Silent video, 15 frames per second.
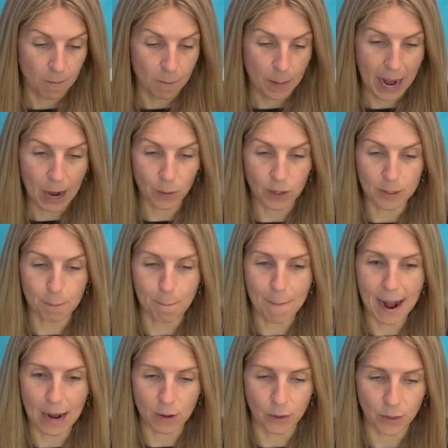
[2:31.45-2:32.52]
powered
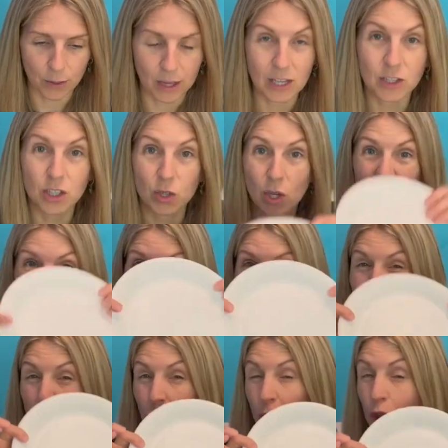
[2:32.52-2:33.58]
mouth. So you're going to
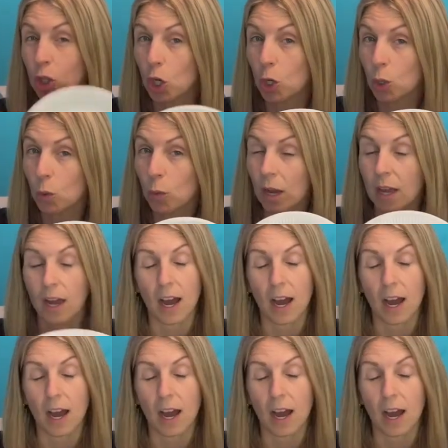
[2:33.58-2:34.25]
need your 2